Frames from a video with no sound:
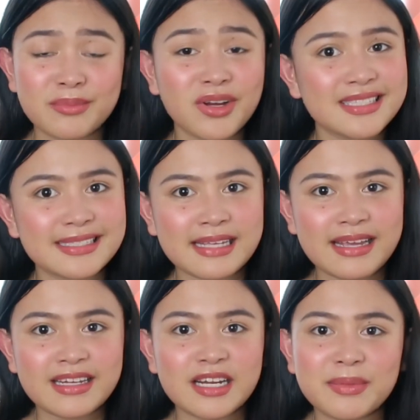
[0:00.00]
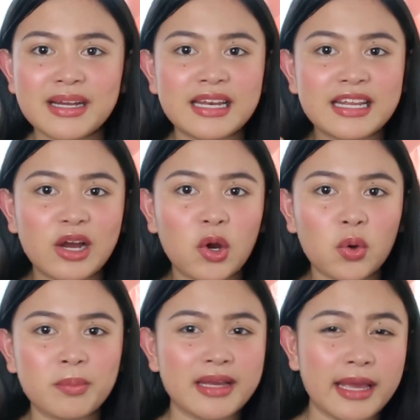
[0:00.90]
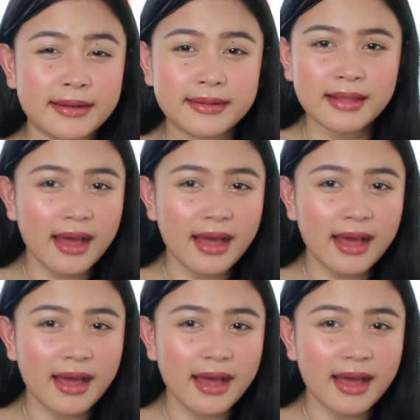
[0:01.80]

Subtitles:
I'm not saying na magaling ako mag-edit